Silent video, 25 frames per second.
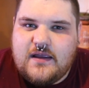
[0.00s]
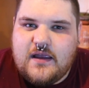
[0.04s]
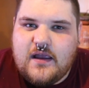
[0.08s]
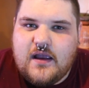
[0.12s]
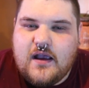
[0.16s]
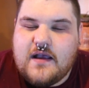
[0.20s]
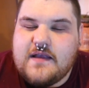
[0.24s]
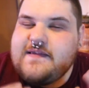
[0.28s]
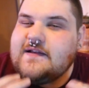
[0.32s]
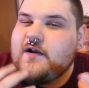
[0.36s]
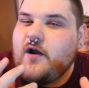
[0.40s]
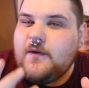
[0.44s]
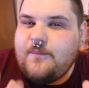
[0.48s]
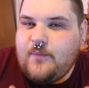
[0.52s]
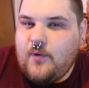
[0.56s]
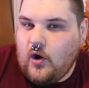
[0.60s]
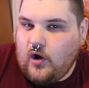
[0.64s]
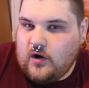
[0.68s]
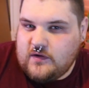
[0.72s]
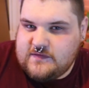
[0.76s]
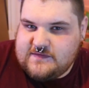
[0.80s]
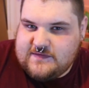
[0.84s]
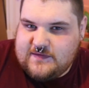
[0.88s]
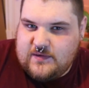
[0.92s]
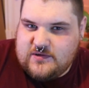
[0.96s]
because they're not
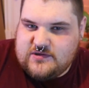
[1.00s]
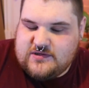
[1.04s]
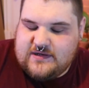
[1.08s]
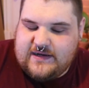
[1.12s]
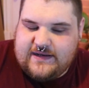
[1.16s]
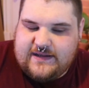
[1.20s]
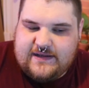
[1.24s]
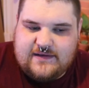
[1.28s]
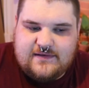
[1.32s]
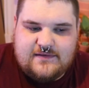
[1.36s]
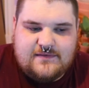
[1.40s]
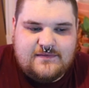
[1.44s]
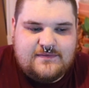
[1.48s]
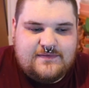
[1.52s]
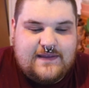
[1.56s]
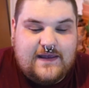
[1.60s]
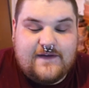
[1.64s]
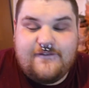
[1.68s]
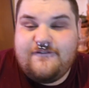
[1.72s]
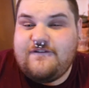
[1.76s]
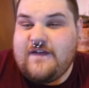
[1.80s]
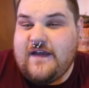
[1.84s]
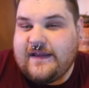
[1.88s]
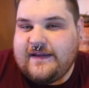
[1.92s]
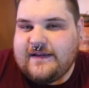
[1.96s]
pots usually, they're
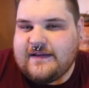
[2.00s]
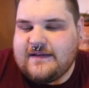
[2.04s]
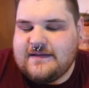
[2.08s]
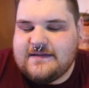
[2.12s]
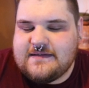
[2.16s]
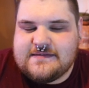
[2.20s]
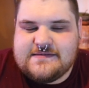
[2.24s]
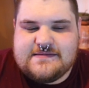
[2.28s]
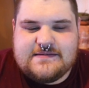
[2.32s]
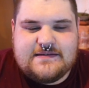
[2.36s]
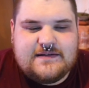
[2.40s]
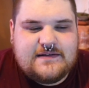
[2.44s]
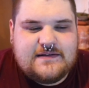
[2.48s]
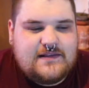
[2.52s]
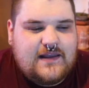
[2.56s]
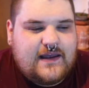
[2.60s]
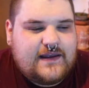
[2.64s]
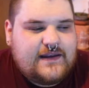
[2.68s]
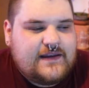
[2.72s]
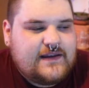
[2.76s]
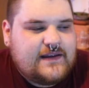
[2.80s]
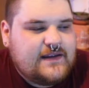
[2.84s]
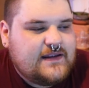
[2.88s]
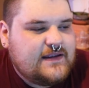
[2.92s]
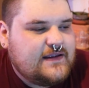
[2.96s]
things
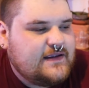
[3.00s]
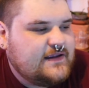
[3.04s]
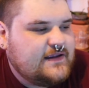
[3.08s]
like